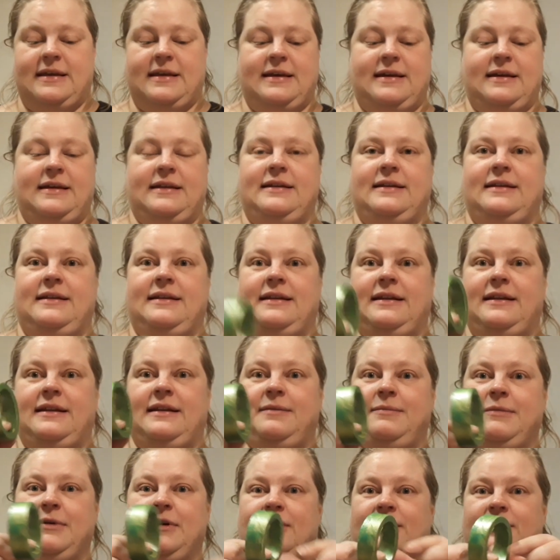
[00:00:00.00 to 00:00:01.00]
And then
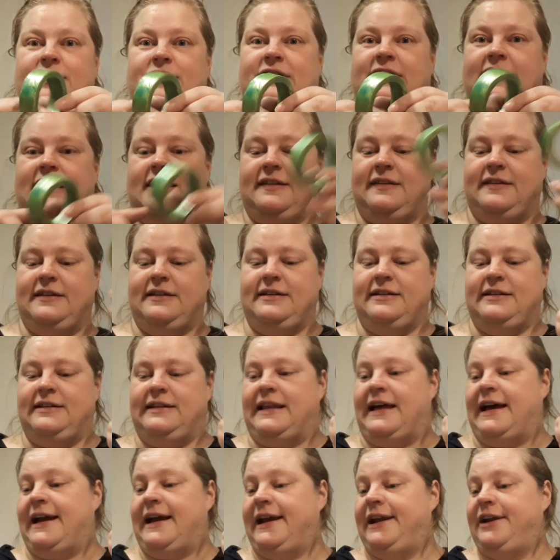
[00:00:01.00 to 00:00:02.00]
I'm gonna take the
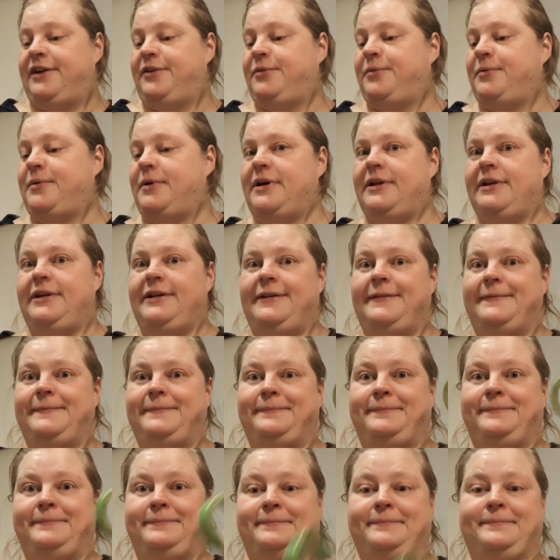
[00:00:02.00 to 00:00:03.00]
lighter one
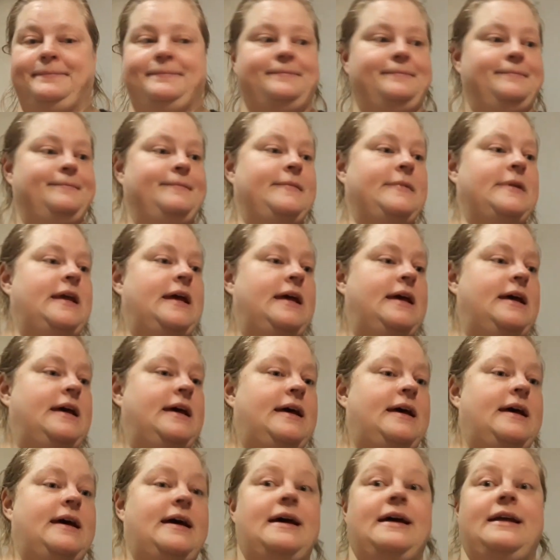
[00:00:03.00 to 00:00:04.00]

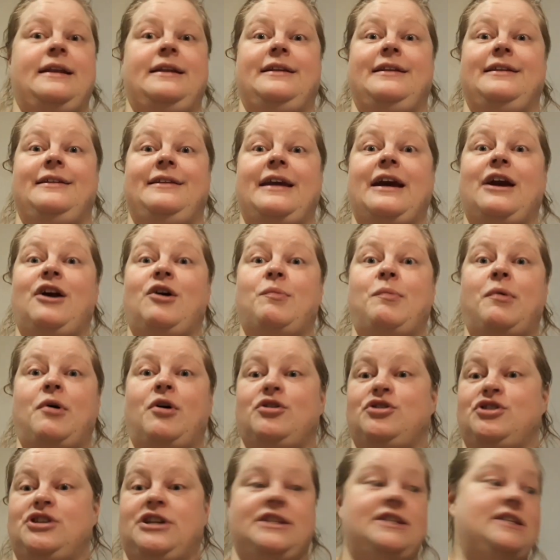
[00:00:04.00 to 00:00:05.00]
and
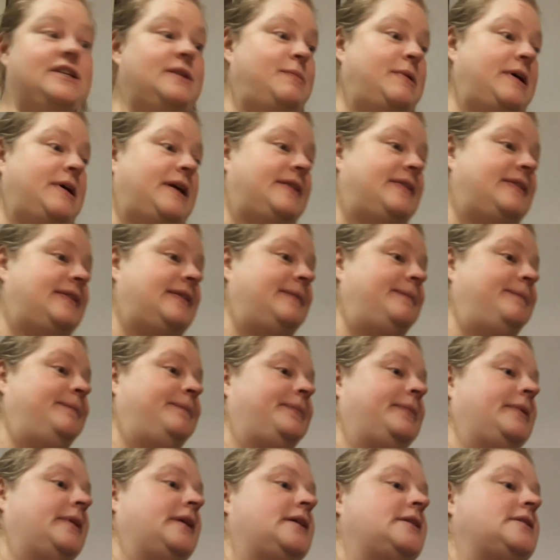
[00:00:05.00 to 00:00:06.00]
decoupage it a bit.
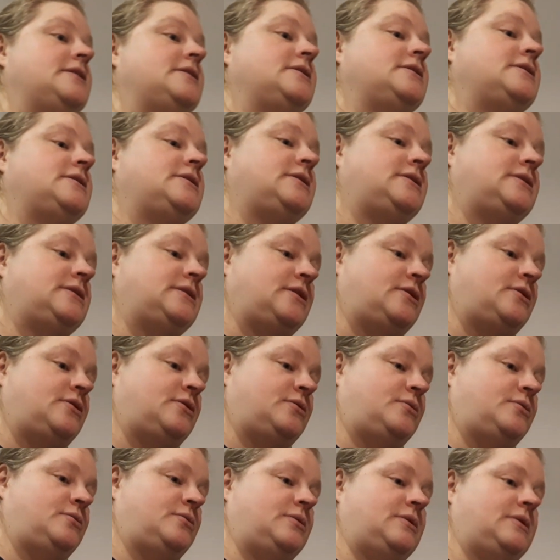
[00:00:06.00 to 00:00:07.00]

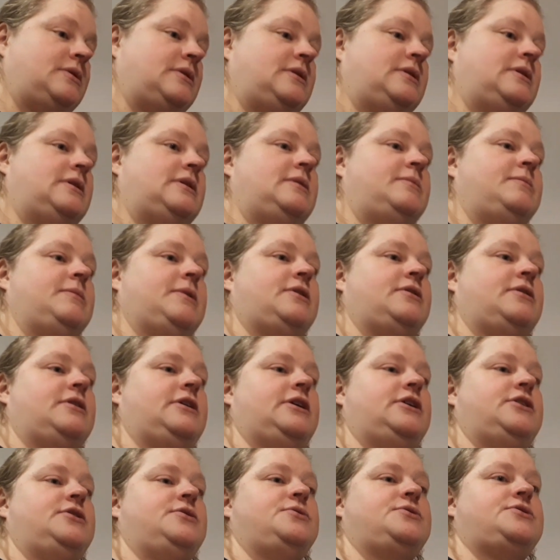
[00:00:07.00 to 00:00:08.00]
So I'm
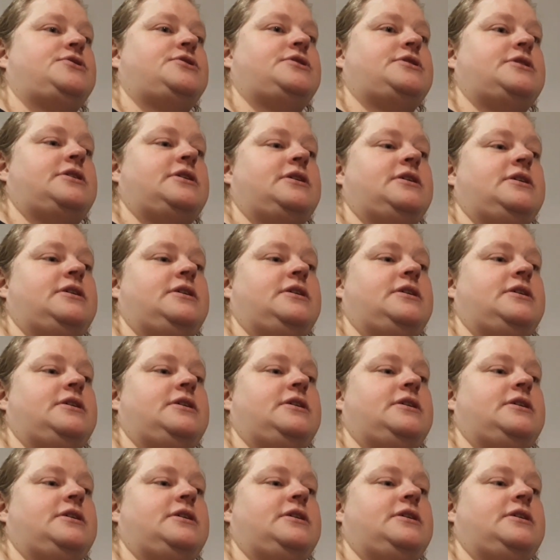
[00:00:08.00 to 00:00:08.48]
gonna use